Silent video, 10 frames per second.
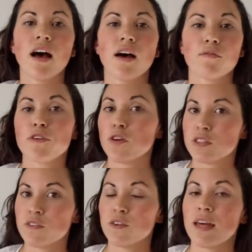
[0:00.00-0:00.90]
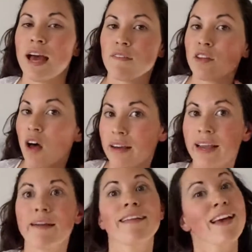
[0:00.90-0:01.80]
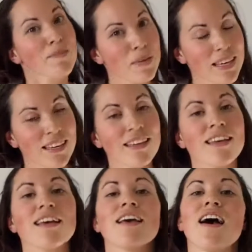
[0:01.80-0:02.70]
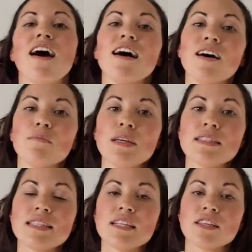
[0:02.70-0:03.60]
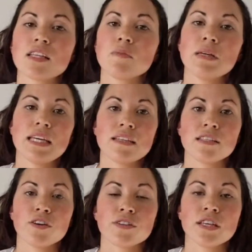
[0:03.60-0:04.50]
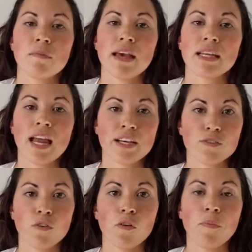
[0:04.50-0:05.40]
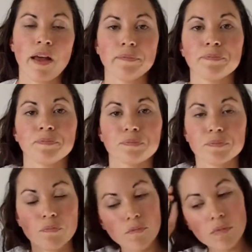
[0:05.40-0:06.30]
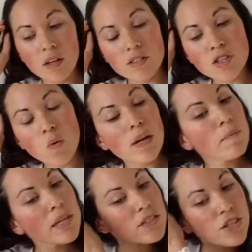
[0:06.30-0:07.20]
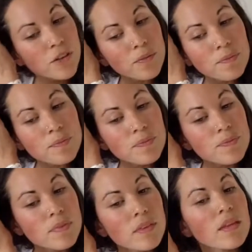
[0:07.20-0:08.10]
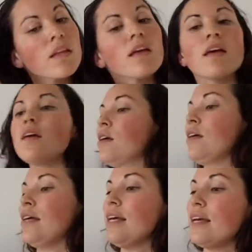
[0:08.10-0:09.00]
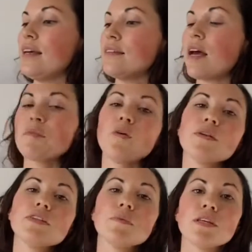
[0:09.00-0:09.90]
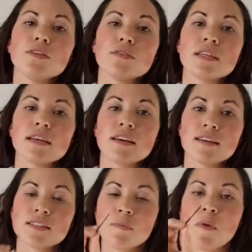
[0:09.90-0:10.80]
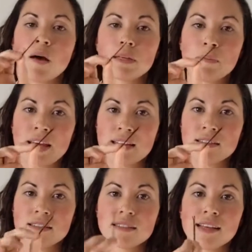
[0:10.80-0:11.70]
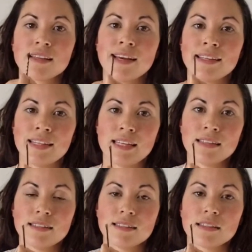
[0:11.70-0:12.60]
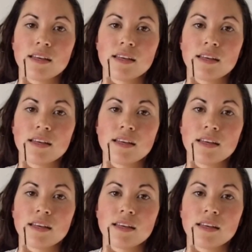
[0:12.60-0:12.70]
For those of you that have long hair like me, it's a little bit easier to make a nice full bun. So what I'm going to do is I'm going to be using some bobby pins like these,